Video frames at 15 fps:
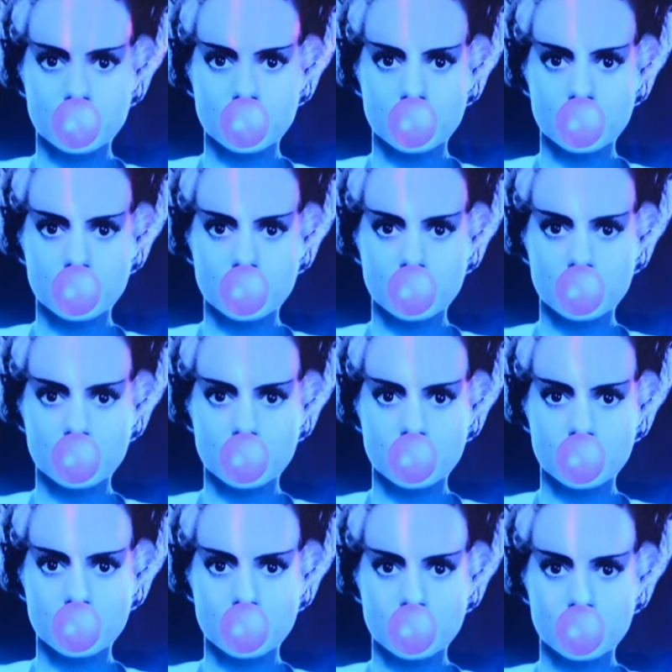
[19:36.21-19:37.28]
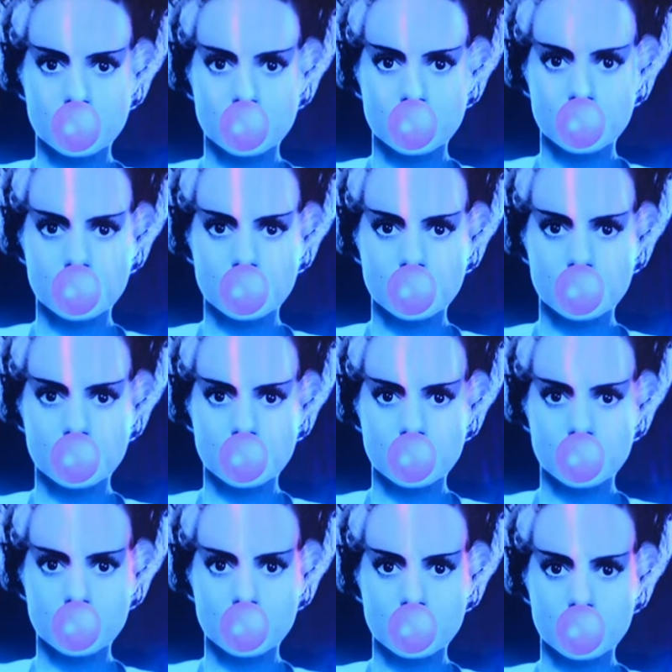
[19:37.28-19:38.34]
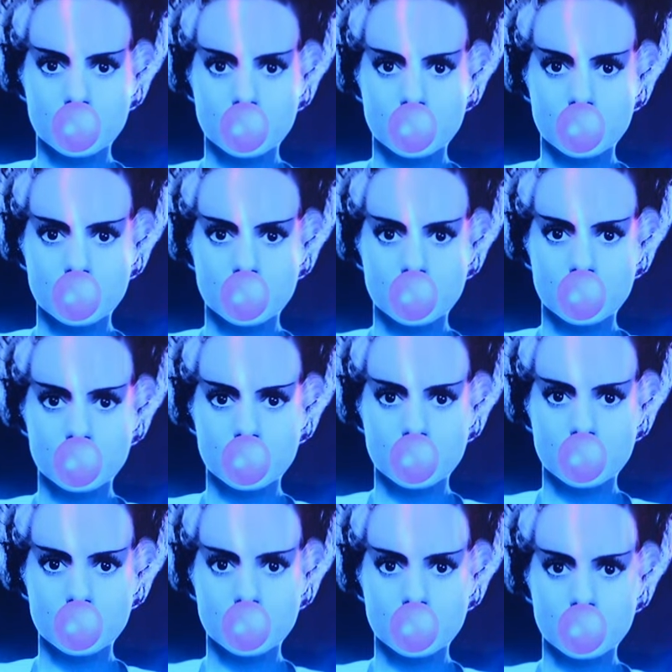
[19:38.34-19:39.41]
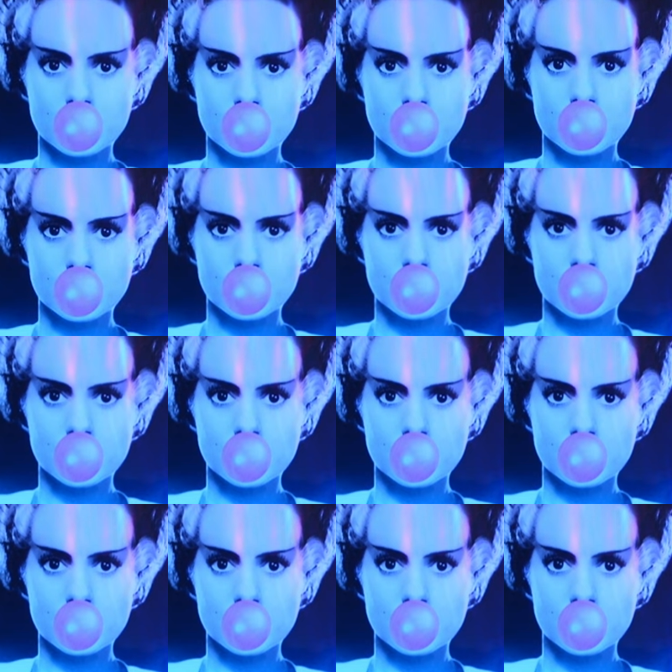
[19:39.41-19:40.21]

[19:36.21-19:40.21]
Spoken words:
(silent)